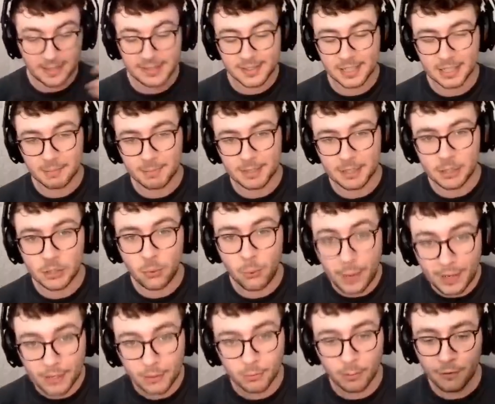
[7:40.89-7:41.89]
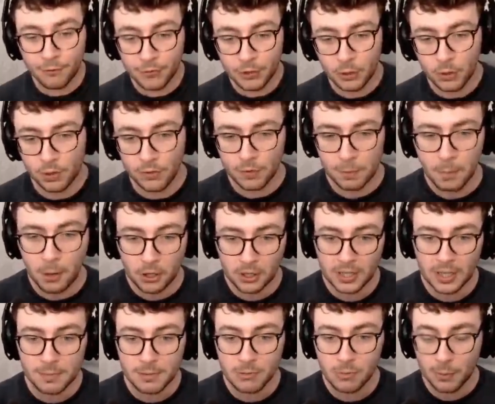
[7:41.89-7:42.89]
going to be the quick review of
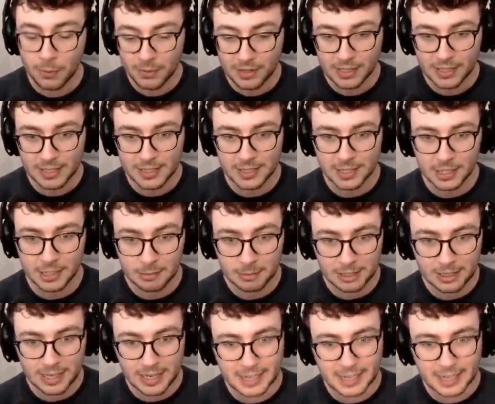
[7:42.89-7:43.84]
Apocalypse, what we think it's going to be like.